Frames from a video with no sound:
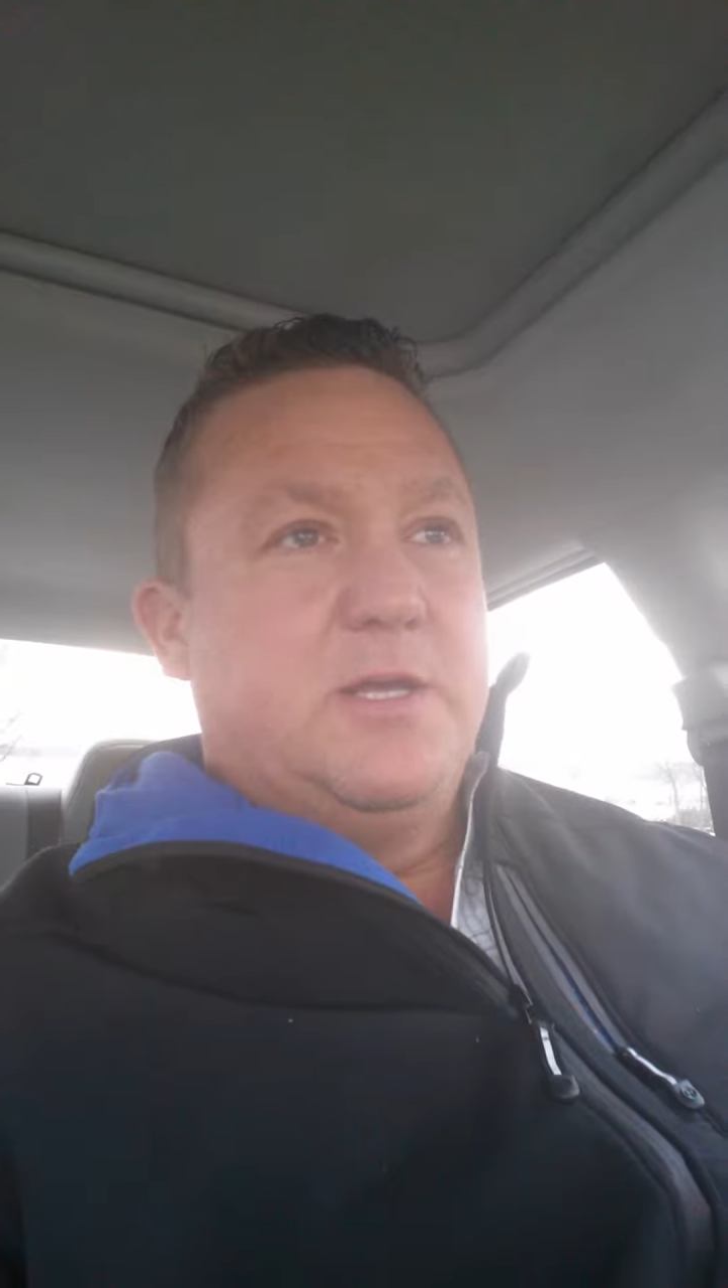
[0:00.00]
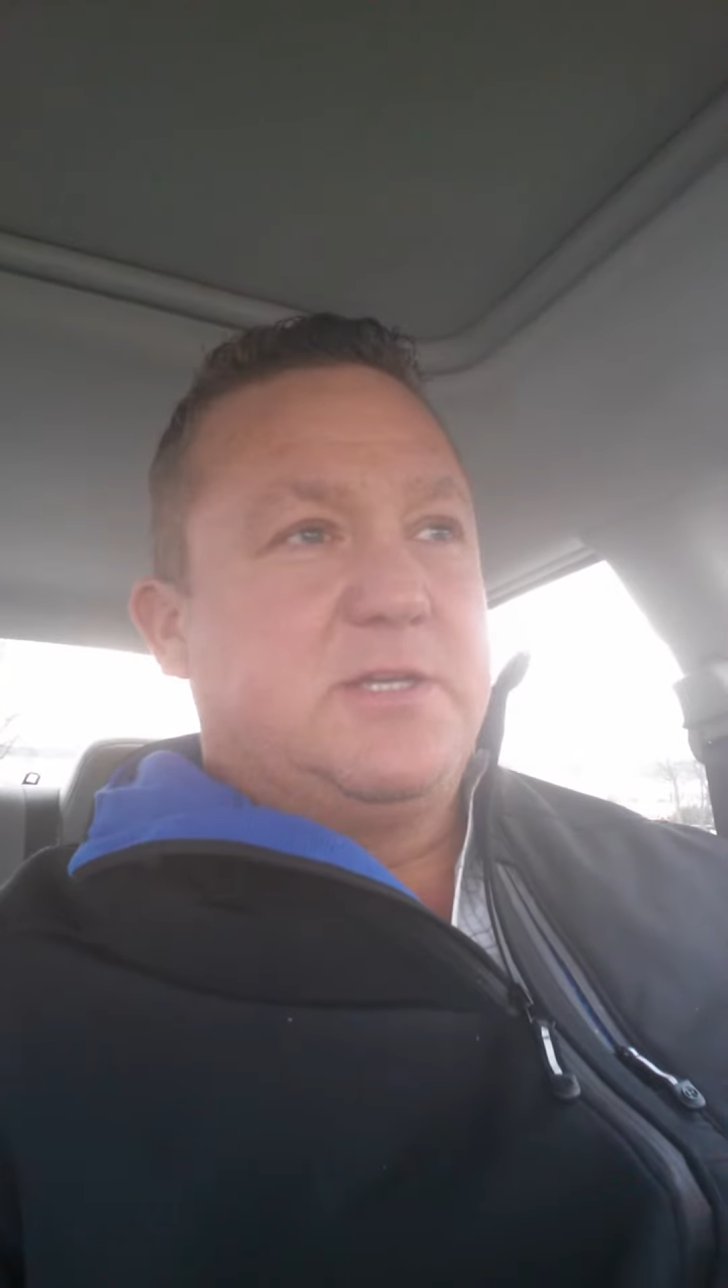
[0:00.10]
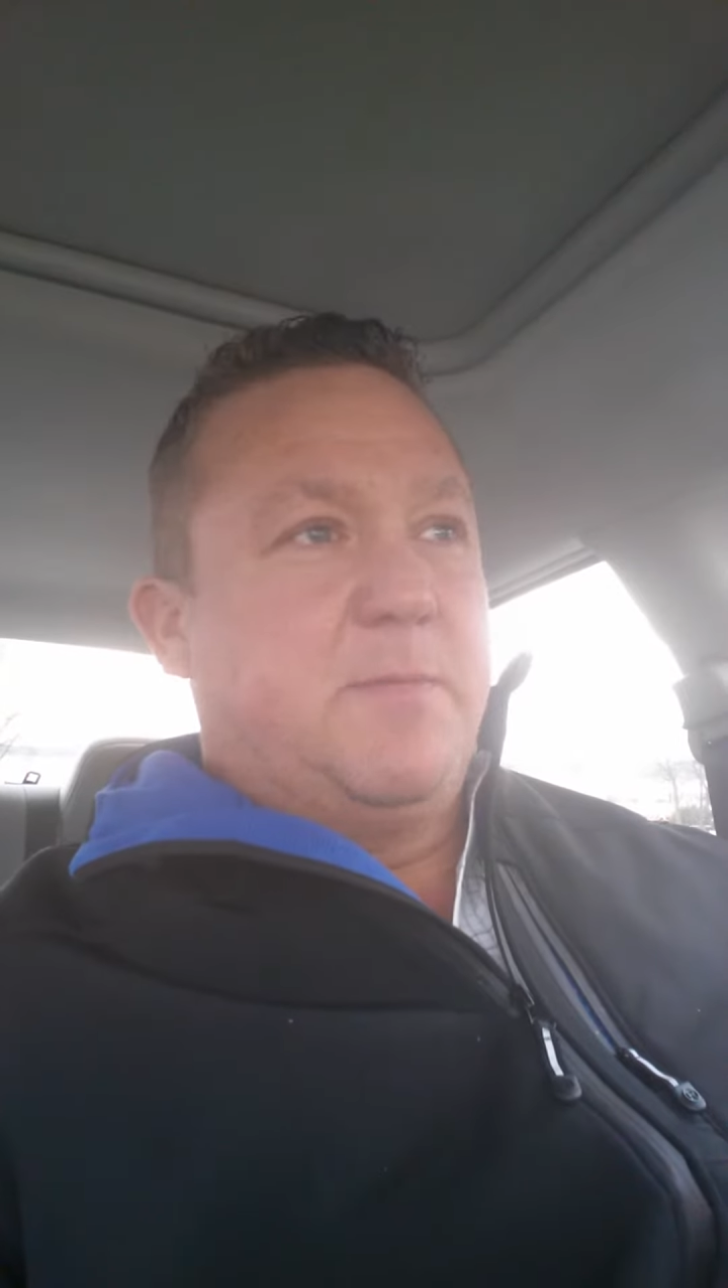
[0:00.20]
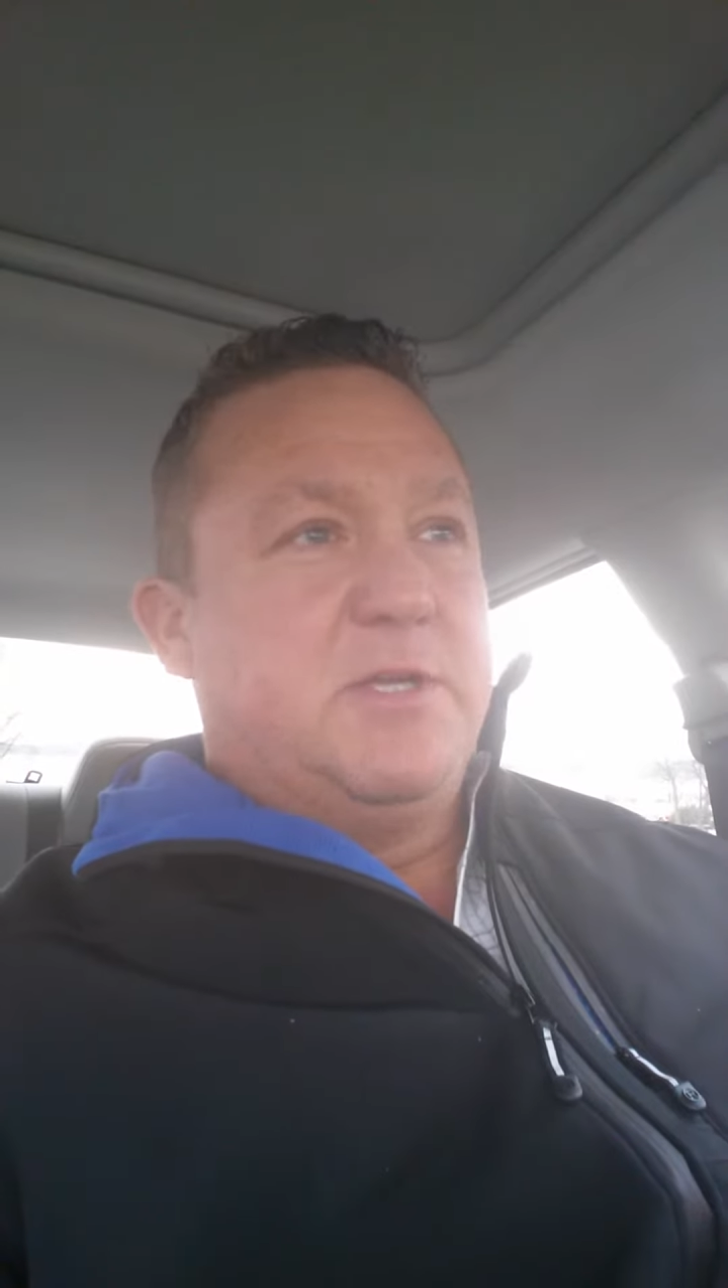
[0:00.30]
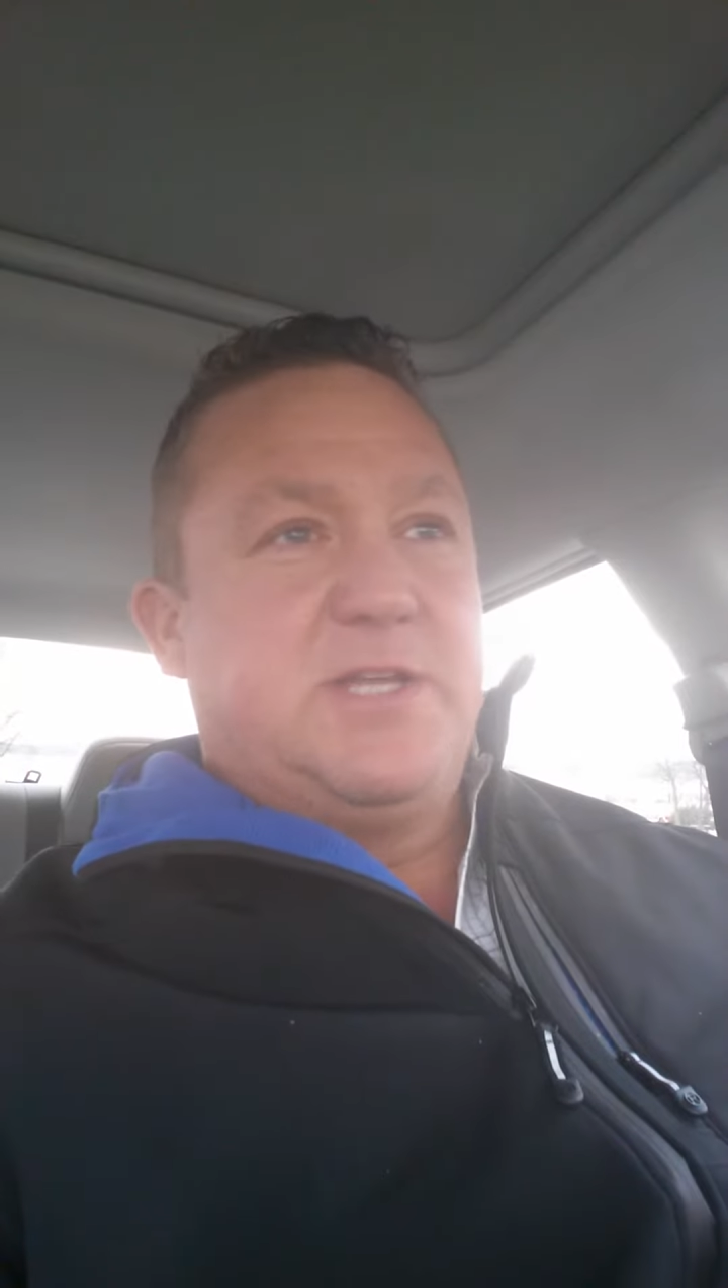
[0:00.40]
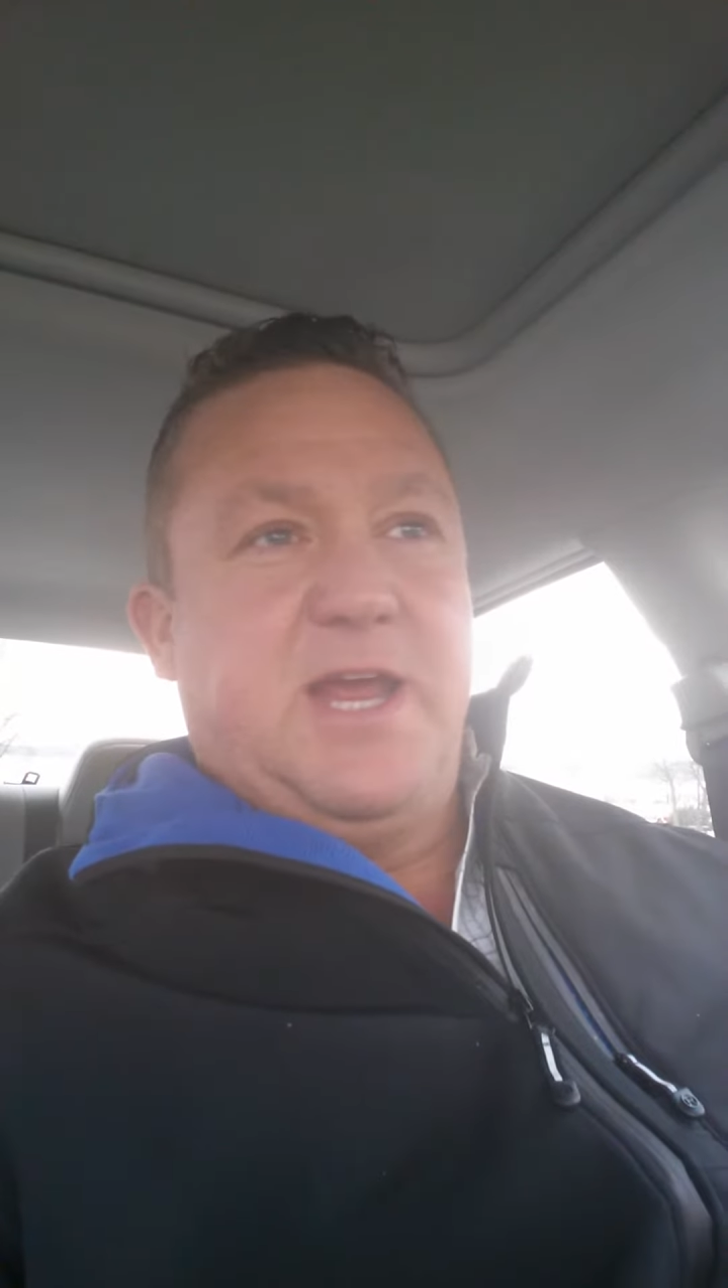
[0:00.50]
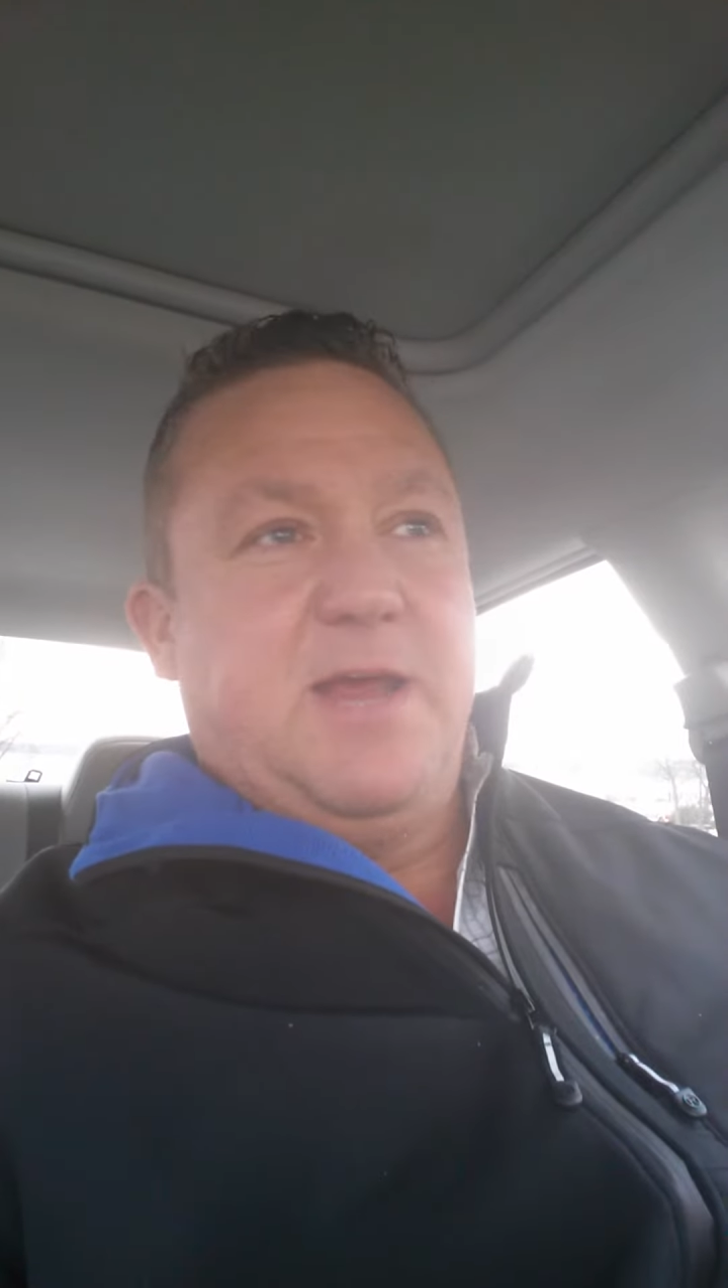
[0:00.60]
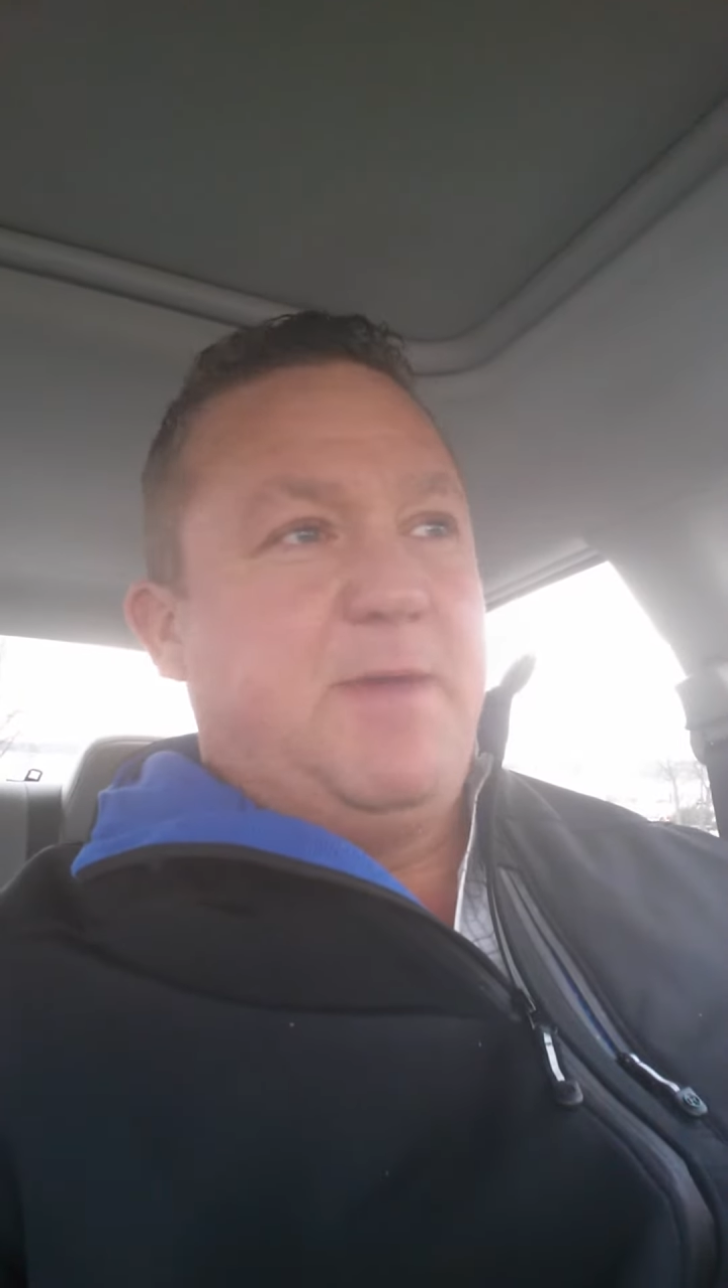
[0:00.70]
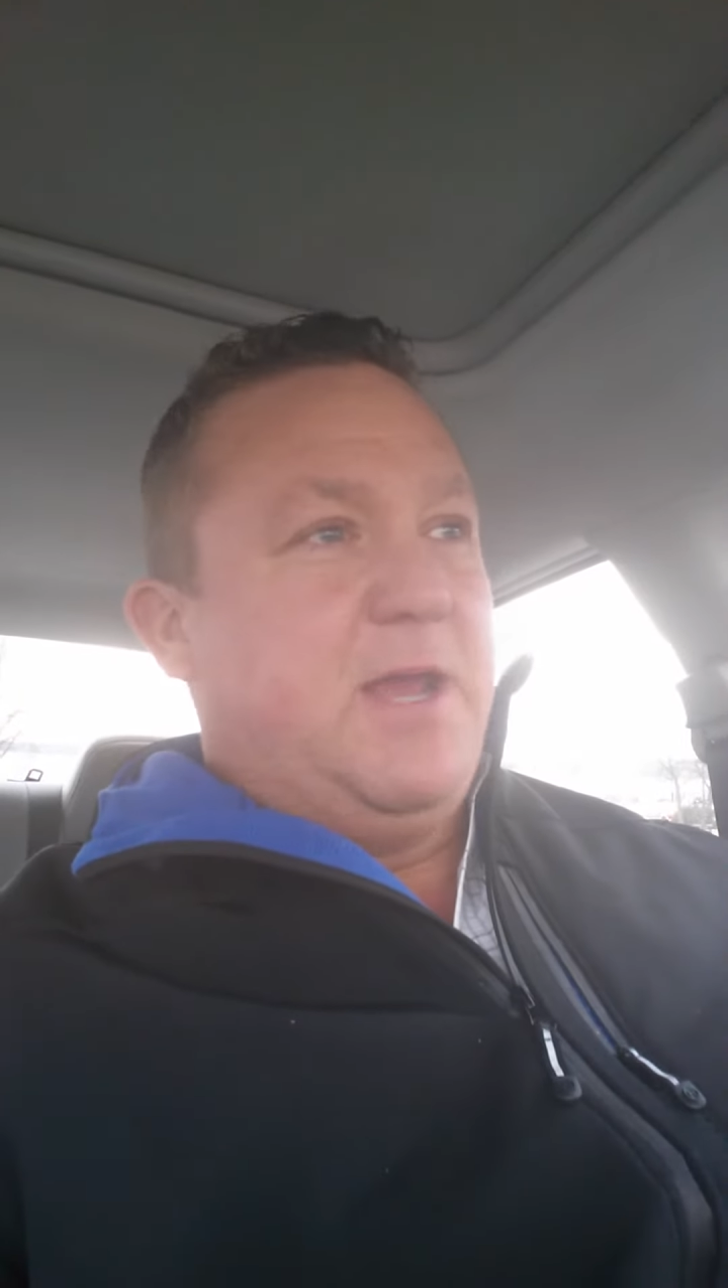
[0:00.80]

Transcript: is I'm going to say, hey,